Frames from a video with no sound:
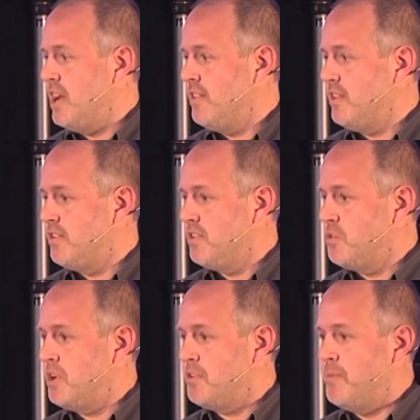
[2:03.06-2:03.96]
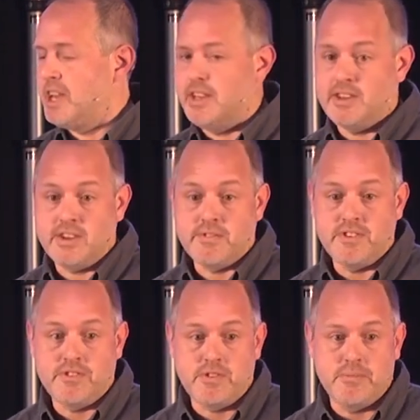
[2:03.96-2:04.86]
and this is what's making the
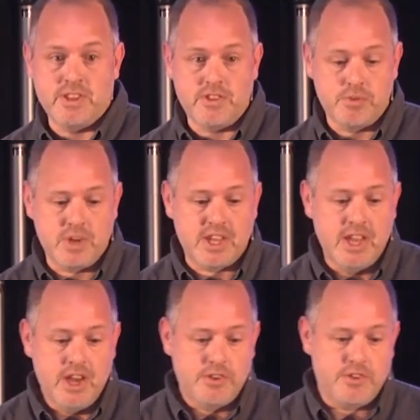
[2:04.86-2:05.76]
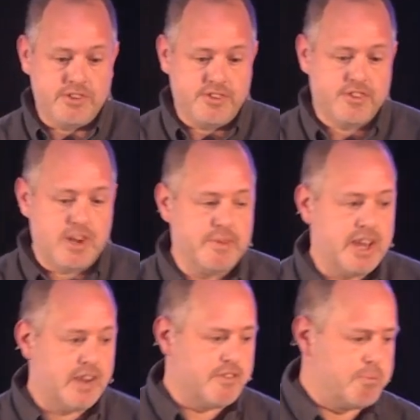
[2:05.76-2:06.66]
difference for me this week. So this is coming
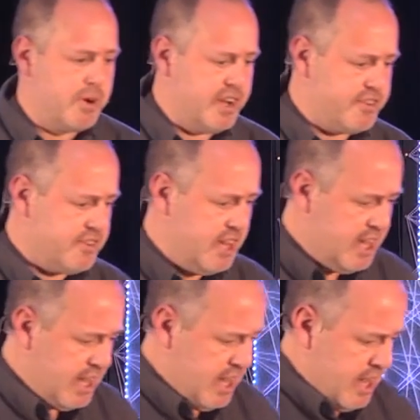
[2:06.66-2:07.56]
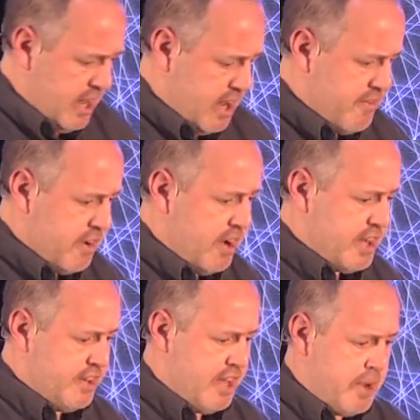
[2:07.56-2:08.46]
out of a place of a lot
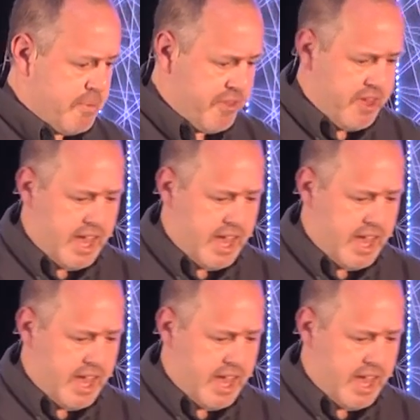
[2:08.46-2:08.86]
of depth.